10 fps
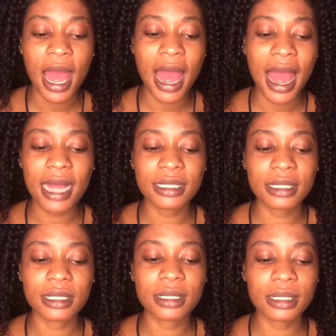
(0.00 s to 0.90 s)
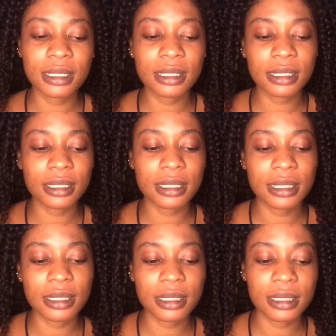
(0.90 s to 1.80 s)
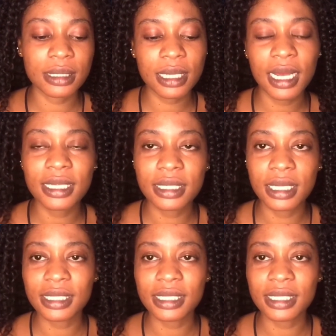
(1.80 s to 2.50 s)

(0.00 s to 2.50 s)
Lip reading: And thirdly,